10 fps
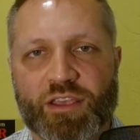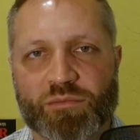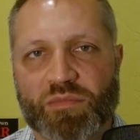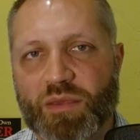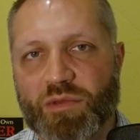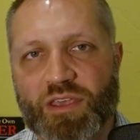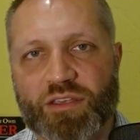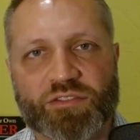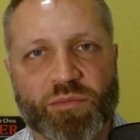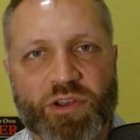Maybe
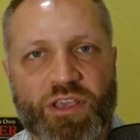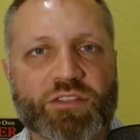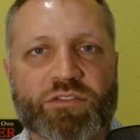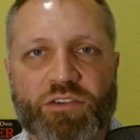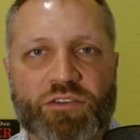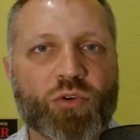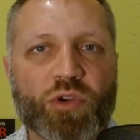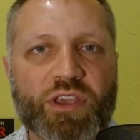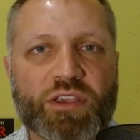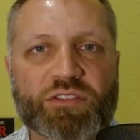as somebody hits their
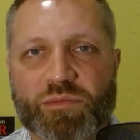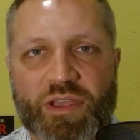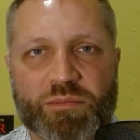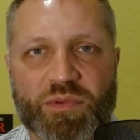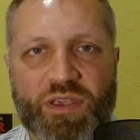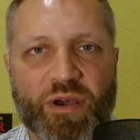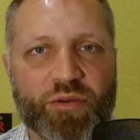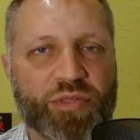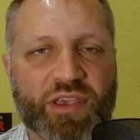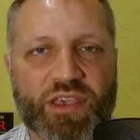40s, it might be about
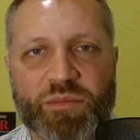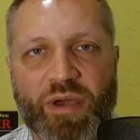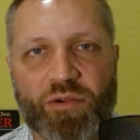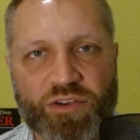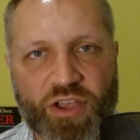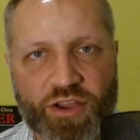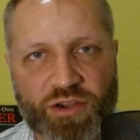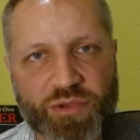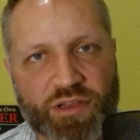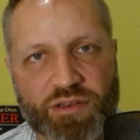thinking about retirement.